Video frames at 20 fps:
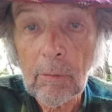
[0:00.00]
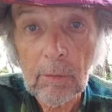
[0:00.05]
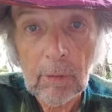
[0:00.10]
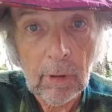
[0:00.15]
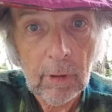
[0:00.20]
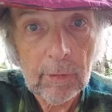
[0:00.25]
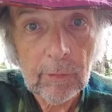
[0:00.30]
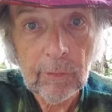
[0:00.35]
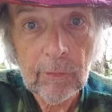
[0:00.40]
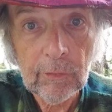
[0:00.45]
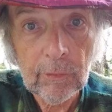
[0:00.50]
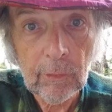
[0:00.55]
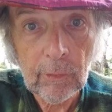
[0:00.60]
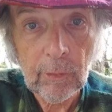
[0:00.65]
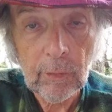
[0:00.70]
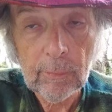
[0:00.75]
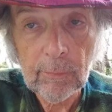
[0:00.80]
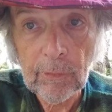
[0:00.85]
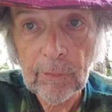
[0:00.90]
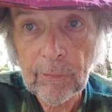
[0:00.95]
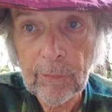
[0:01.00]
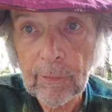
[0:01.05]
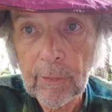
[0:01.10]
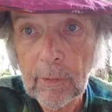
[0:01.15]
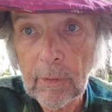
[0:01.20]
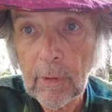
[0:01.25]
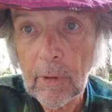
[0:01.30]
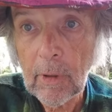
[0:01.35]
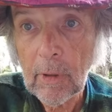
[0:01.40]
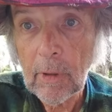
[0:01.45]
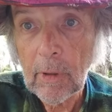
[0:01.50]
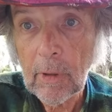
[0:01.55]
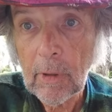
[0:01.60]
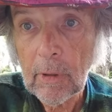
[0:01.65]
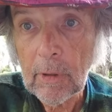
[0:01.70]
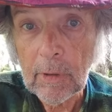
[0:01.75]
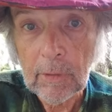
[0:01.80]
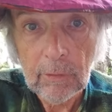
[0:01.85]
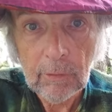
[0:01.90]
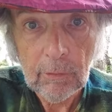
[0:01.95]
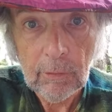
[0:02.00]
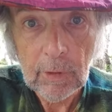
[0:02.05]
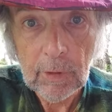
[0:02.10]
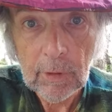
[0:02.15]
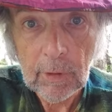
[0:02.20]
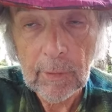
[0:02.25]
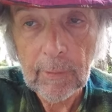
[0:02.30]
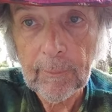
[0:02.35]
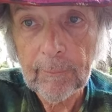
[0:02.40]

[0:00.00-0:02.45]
Kind of storms in Greek.